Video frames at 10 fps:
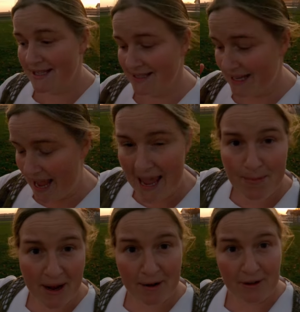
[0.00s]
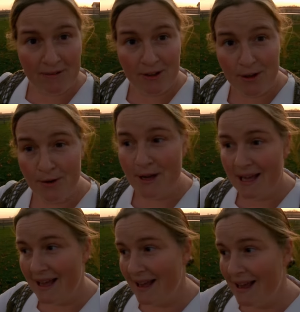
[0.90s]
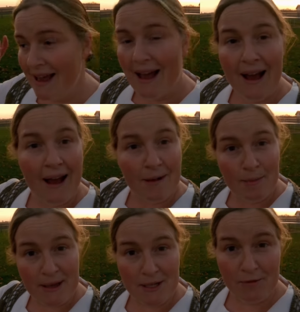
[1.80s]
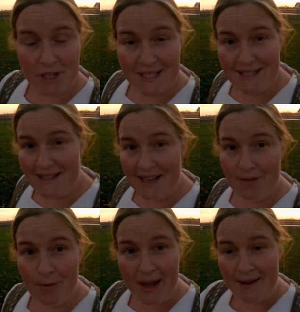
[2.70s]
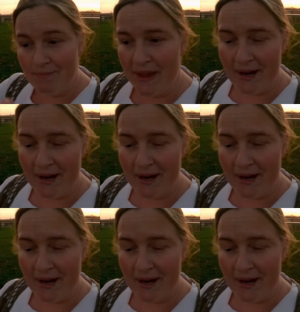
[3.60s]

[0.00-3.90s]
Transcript: this Heybike review. Best of wishes in the giveaway.